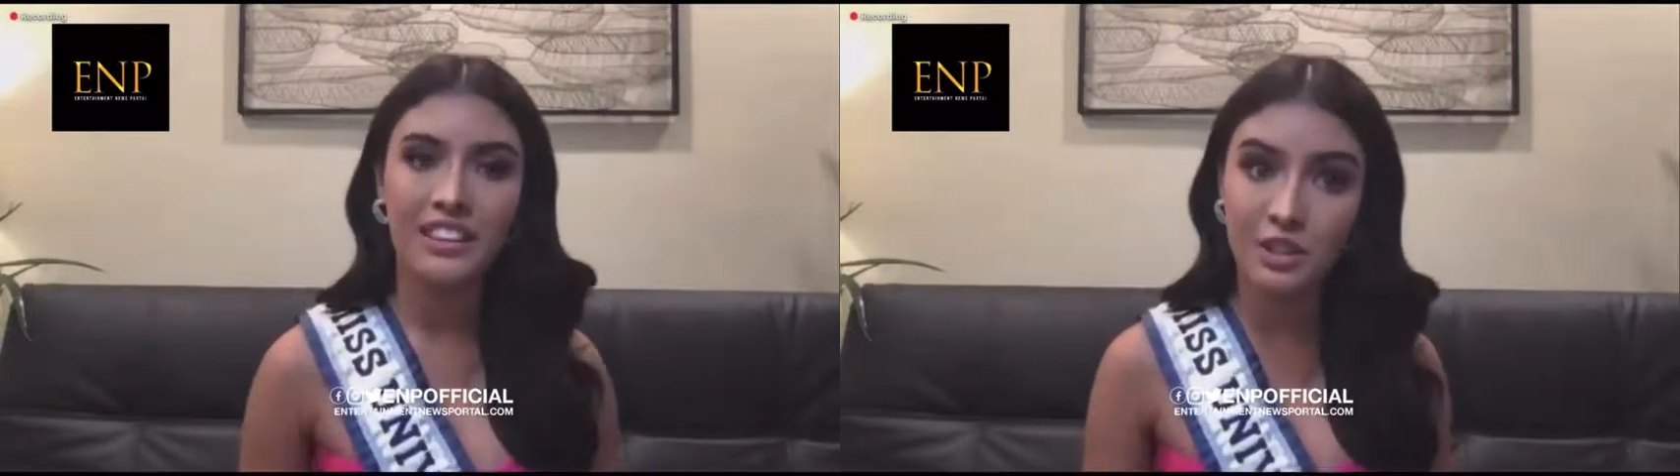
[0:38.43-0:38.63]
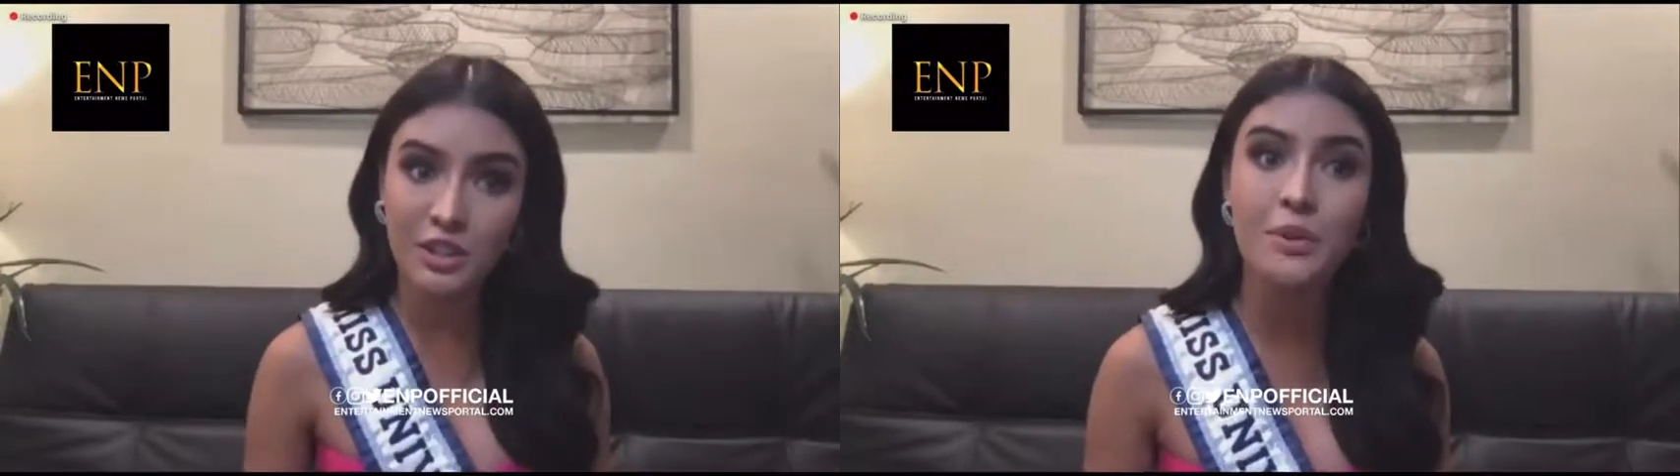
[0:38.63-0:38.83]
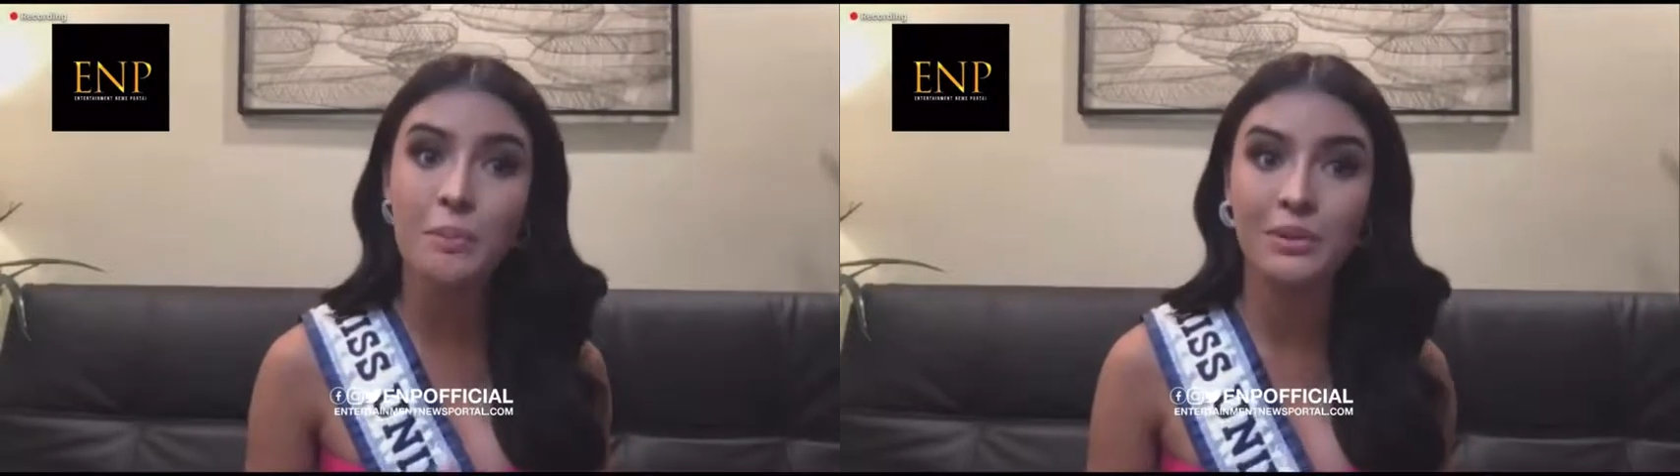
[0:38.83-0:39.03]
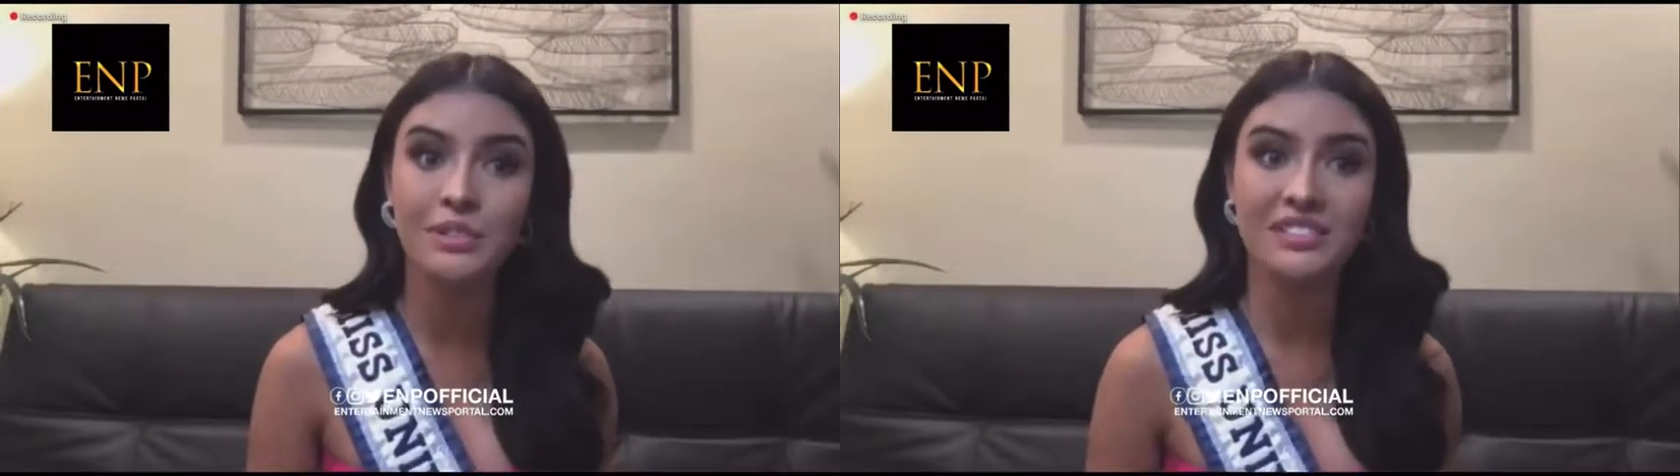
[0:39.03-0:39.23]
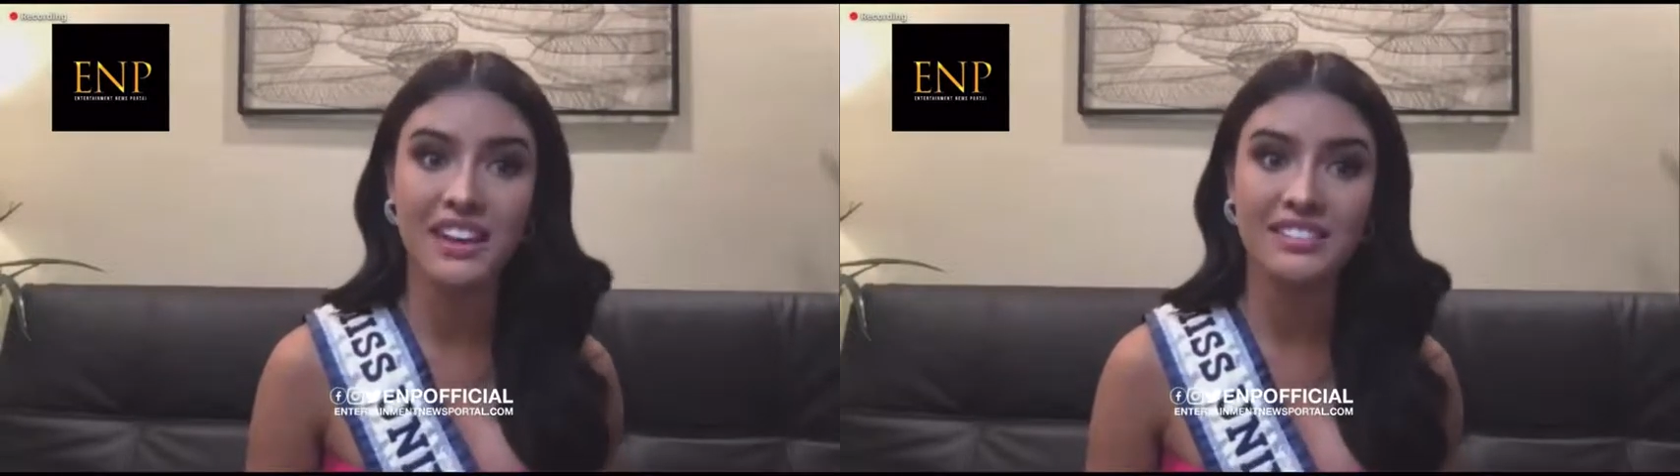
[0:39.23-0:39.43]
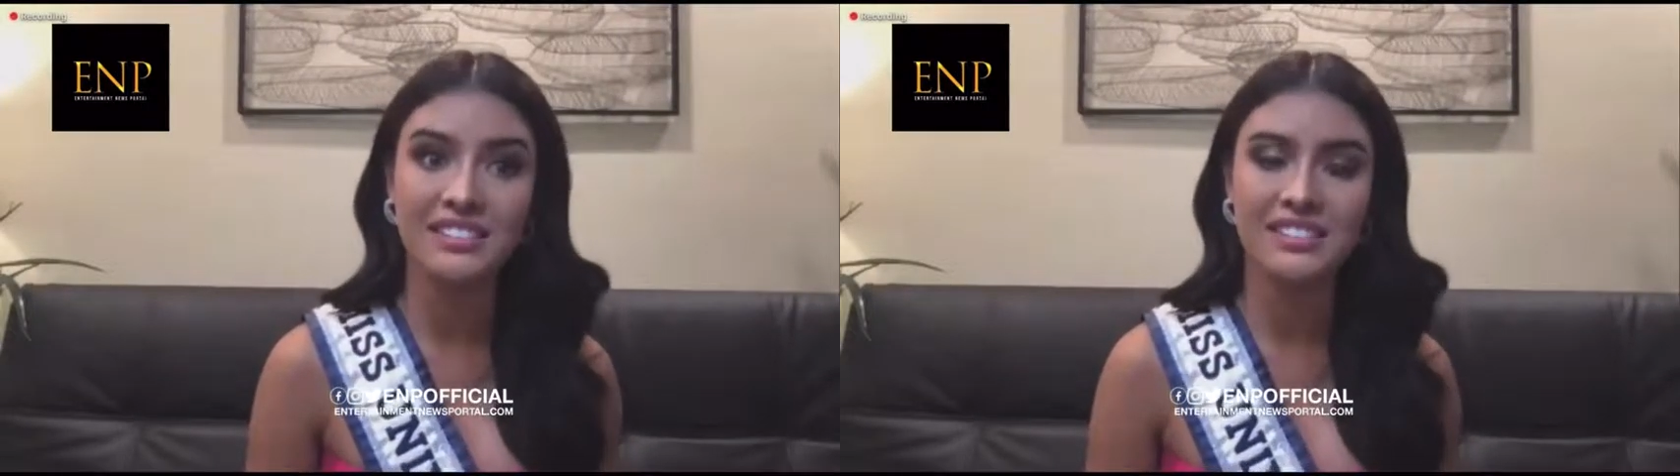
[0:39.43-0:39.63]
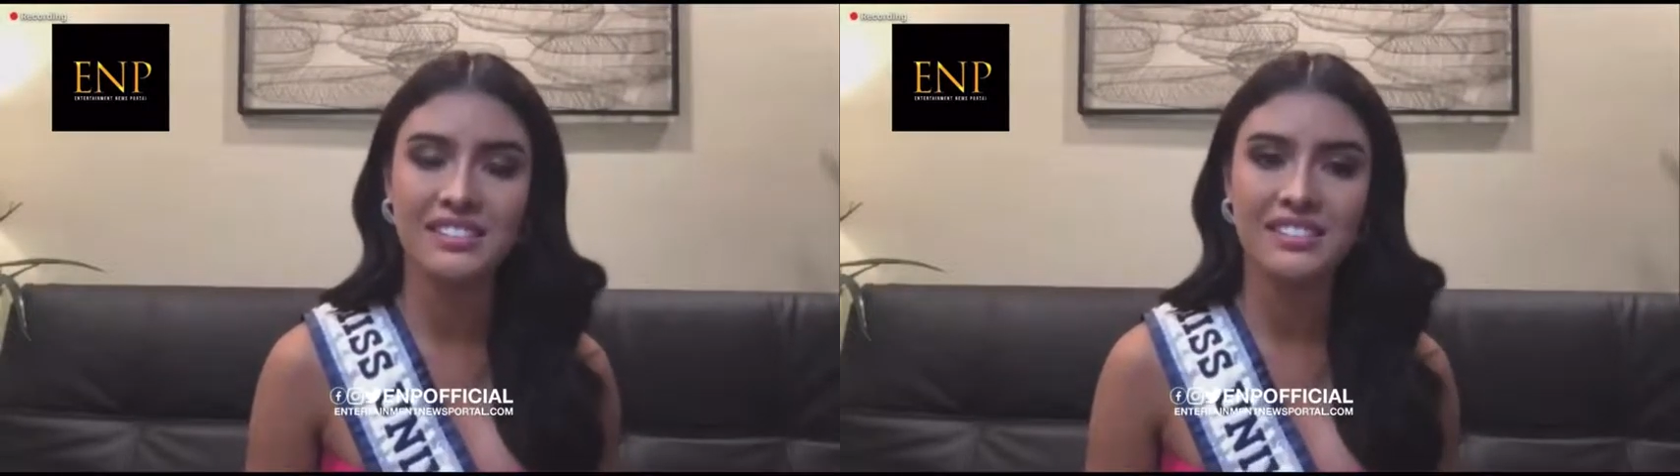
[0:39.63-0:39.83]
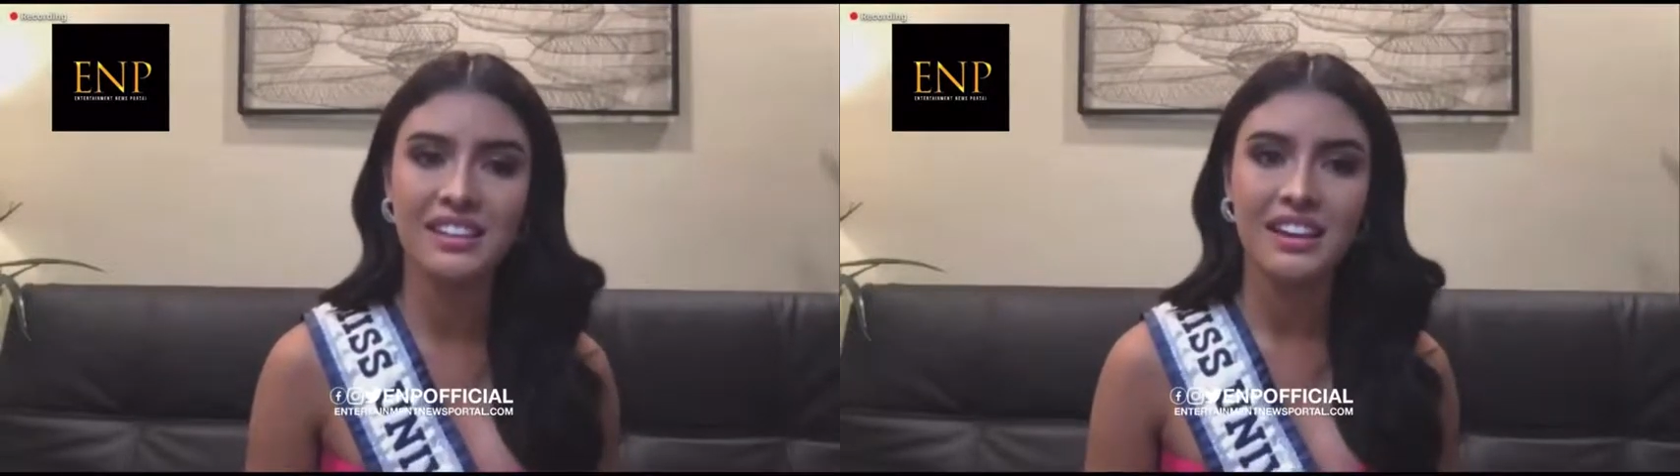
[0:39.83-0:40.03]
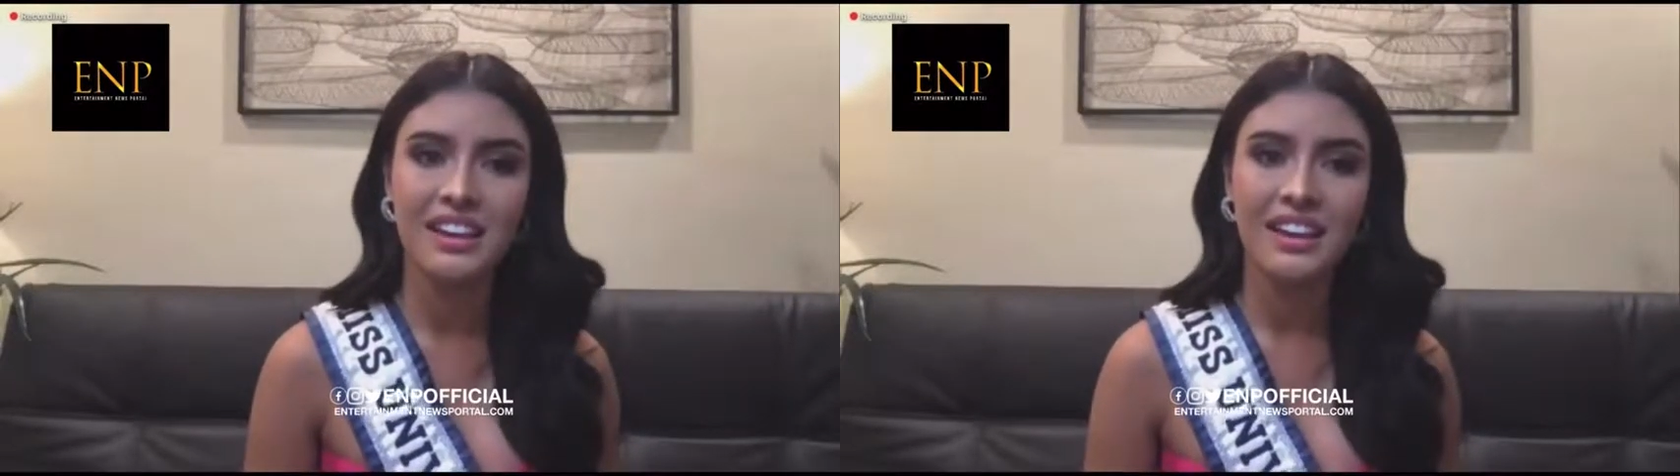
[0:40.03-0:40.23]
that you possess.